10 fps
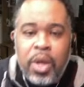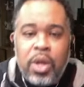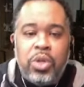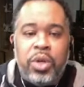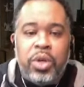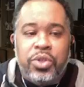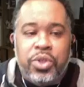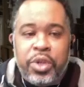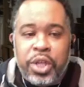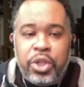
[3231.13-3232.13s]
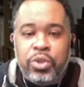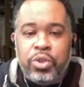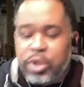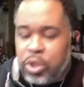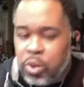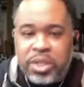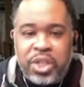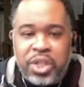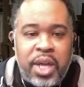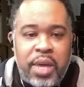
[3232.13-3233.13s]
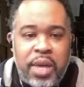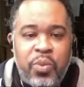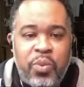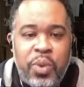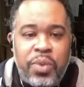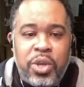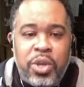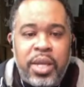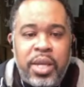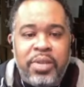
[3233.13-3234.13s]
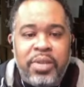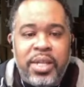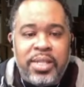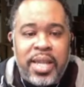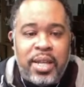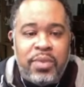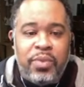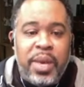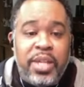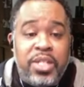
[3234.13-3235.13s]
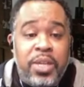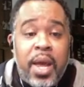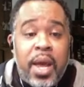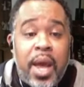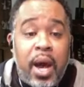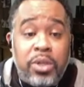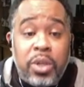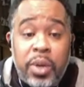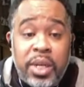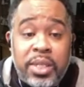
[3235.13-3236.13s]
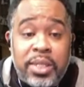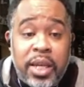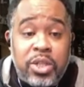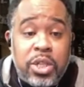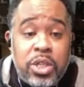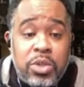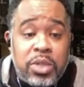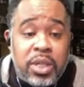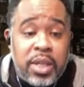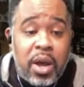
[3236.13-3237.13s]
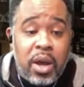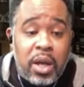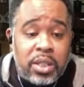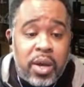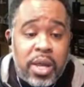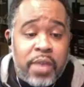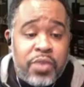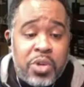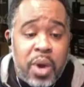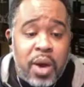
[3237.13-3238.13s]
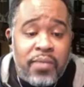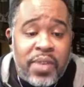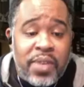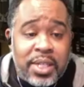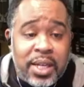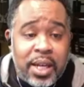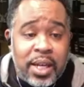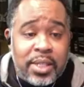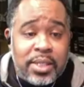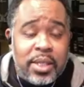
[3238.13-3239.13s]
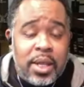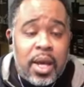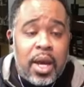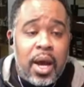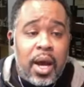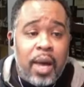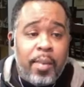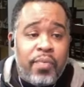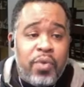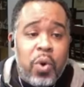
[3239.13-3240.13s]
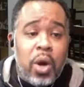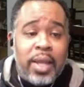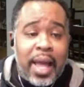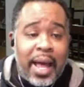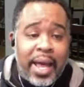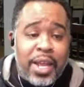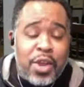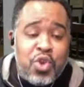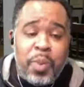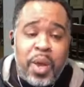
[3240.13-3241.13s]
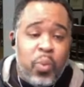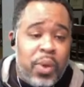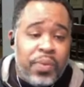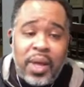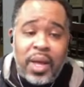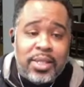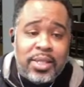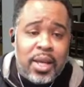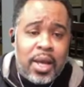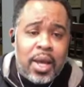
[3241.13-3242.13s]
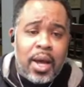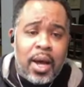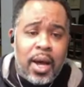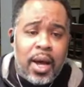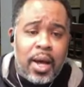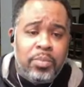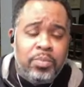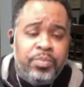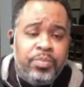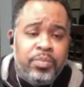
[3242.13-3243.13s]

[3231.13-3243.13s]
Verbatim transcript: you can certainly do so. I do want to share that with you, and here is that information. I also want to say to you tonight, also if you are visiting us, um, if you're online and you've been with us, um,